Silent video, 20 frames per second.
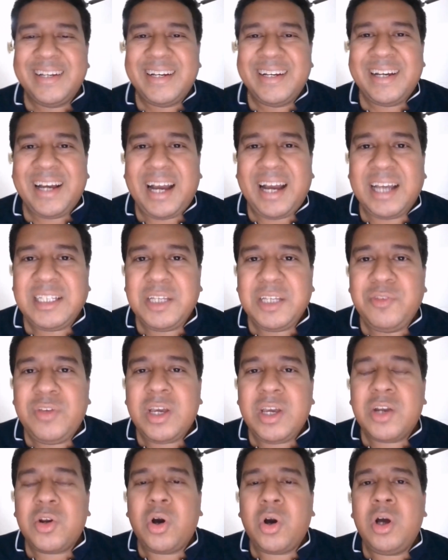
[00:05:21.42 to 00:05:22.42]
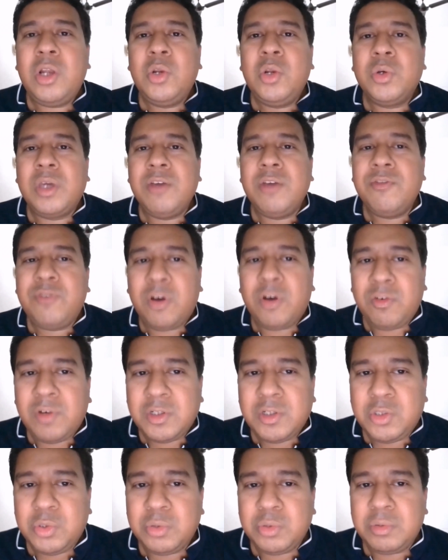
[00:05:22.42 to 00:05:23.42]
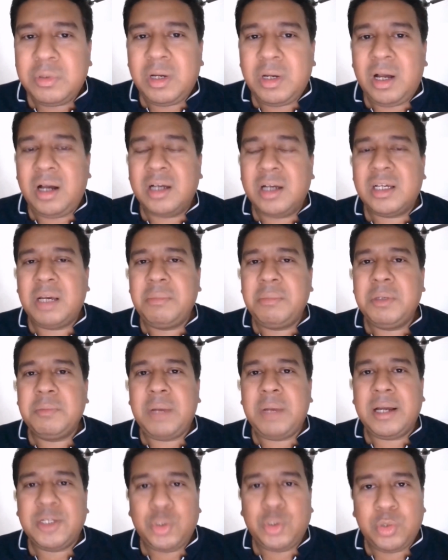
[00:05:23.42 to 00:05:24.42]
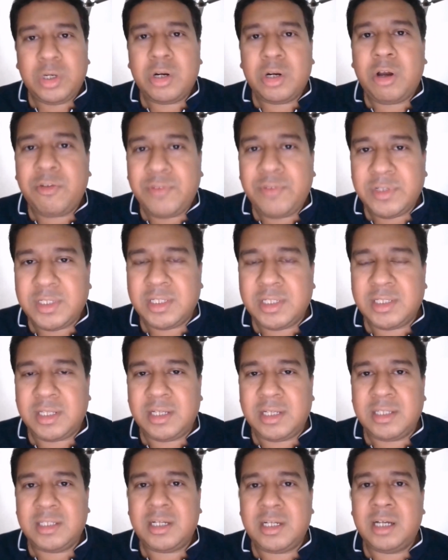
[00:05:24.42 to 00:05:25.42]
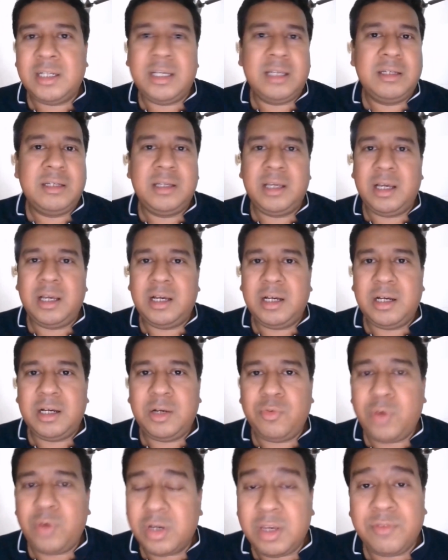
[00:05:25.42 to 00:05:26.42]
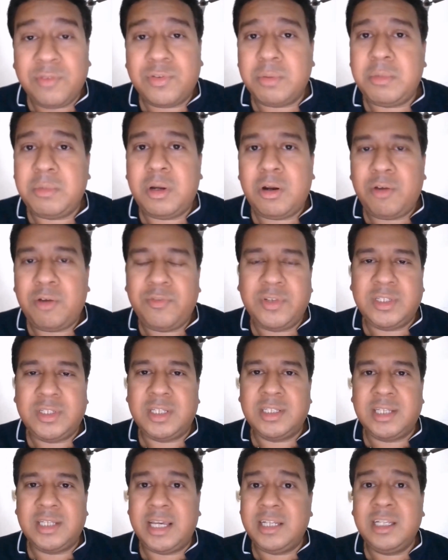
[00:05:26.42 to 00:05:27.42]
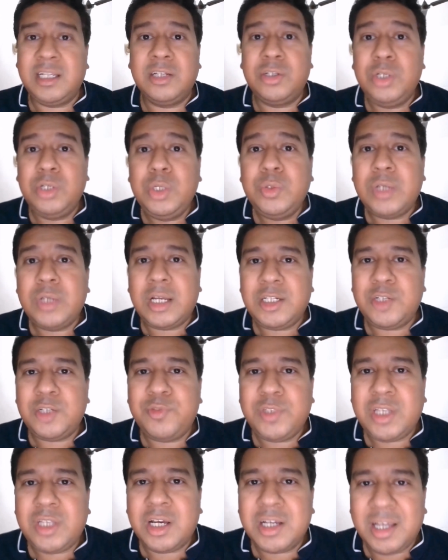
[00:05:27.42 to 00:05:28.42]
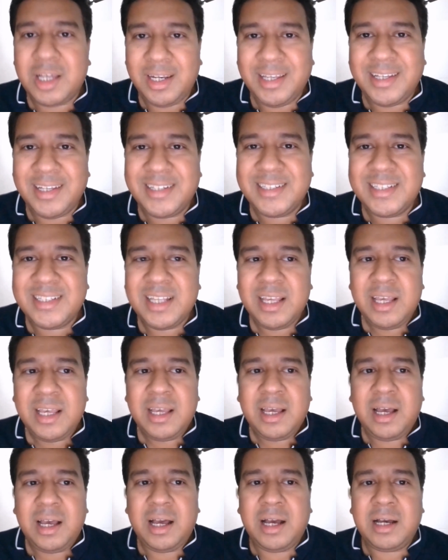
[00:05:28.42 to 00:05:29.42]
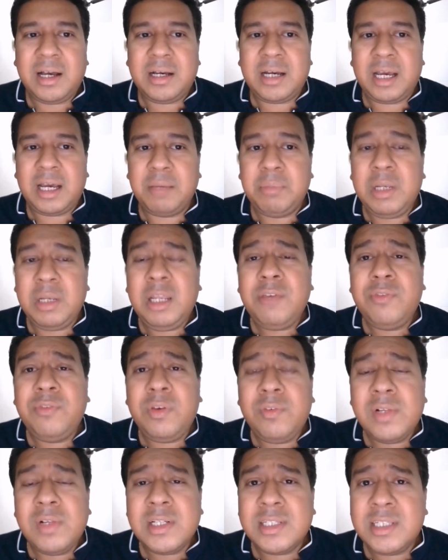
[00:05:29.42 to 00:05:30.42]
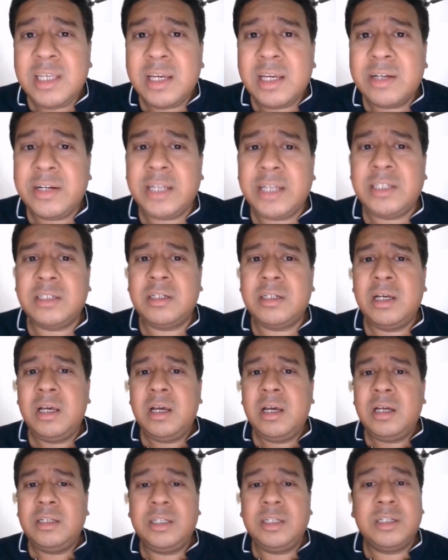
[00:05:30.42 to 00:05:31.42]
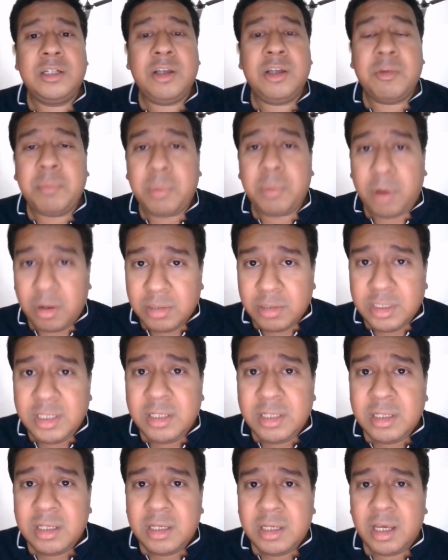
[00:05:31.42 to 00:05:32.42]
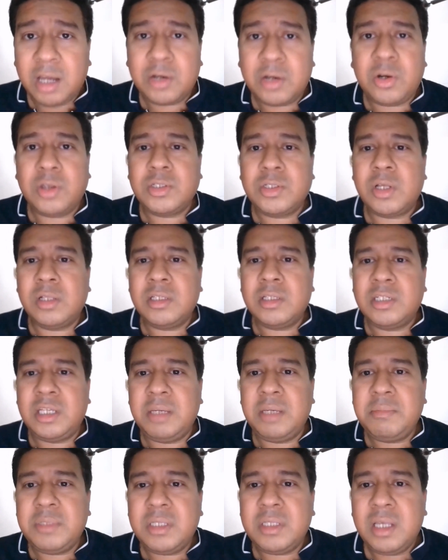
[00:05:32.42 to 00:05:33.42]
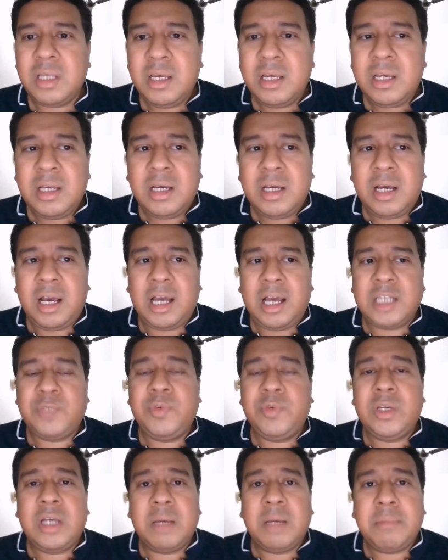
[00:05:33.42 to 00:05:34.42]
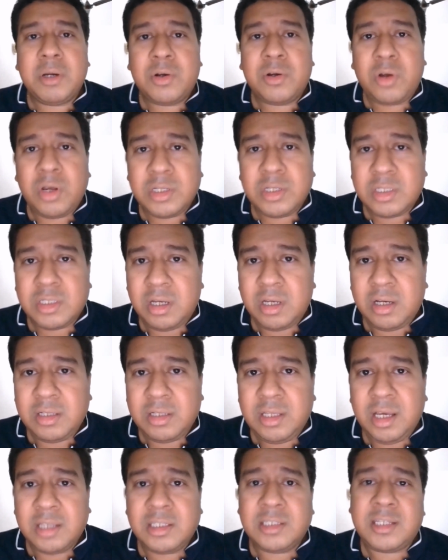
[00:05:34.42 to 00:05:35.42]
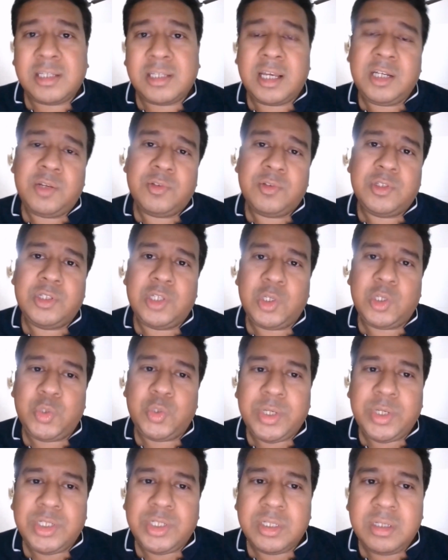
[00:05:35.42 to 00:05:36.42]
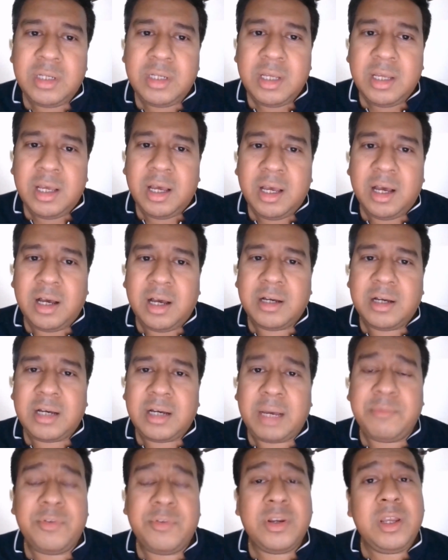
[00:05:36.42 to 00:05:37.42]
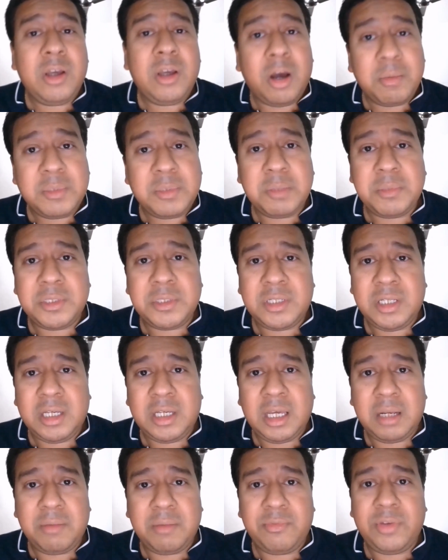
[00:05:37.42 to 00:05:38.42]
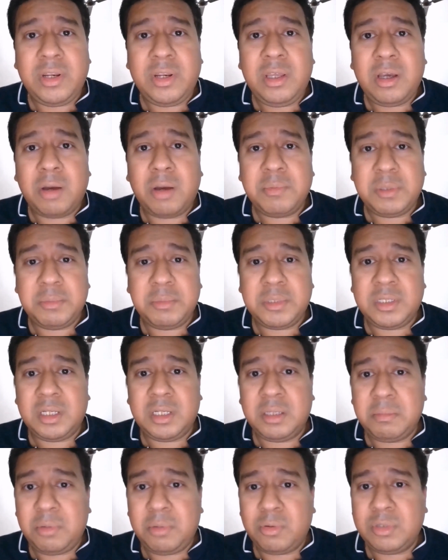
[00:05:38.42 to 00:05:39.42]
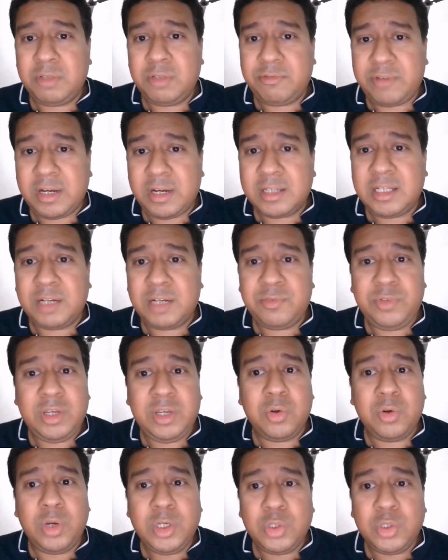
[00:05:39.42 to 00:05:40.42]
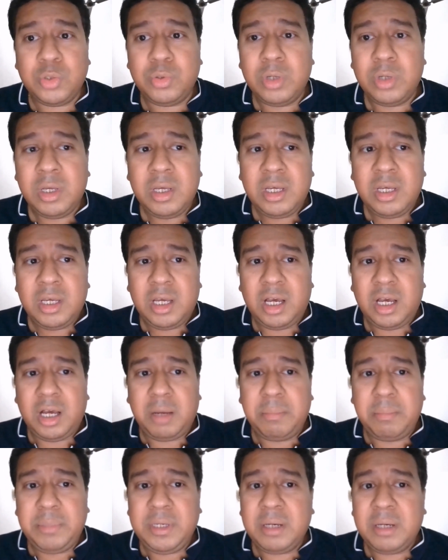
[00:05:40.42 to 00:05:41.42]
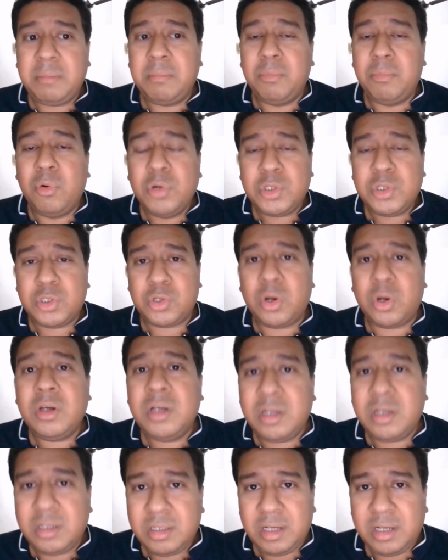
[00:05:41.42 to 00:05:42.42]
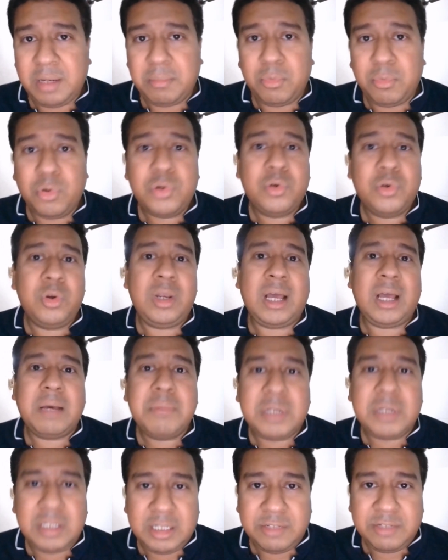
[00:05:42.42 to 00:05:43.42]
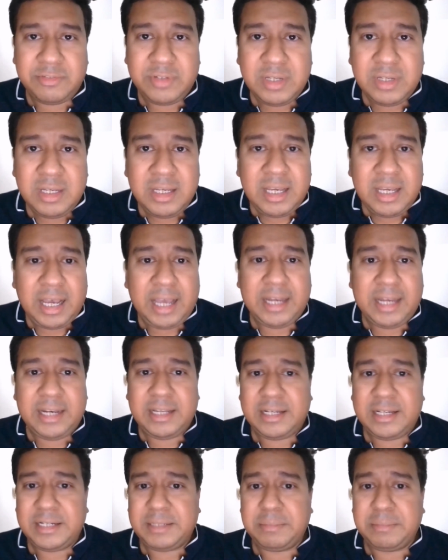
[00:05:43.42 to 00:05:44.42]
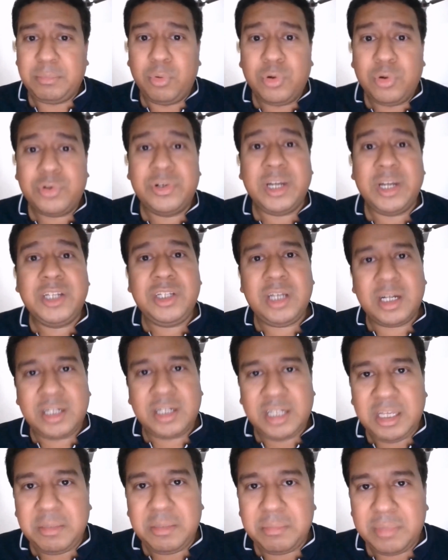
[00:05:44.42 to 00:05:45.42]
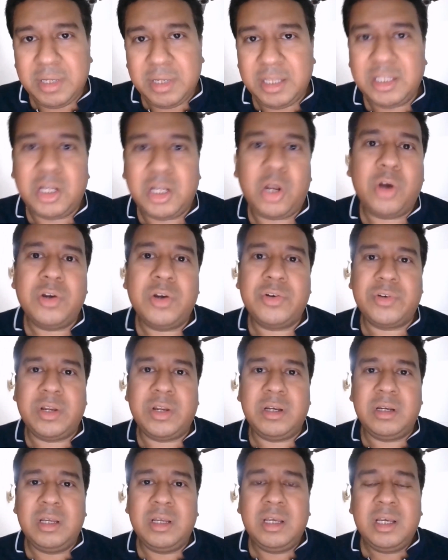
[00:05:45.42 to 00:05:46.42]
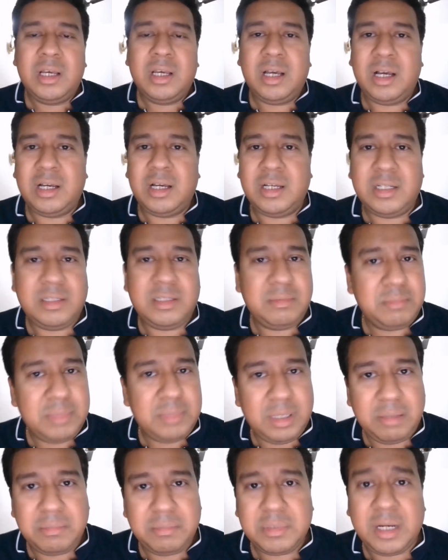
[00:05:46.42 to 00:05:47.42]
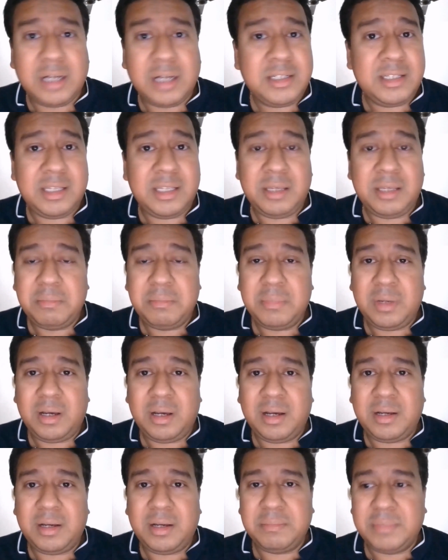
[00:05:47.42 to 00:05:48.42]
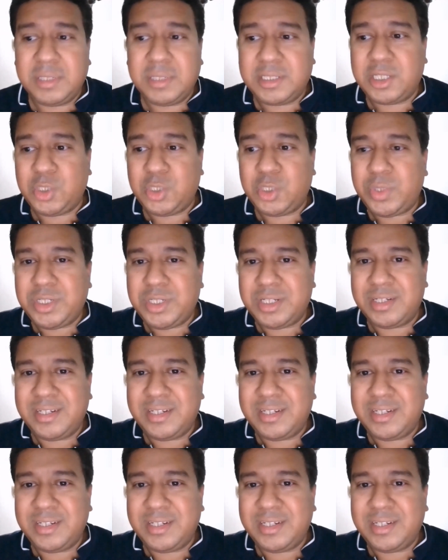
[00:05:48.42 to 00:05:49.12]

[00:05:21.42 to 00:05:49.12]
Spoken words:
I think we are all looking forward to coming back to our offices and start working from our offices, getting reunited with our colleagues. I believe we will see a greater degree of bonding across all the teams as we come across the other side of the situation. I'm very optimistic, and I'm very optimistic about the fact that we are going to be a more stronger, a more collaborative, and more grittier team in the longer run, courtesy this situation.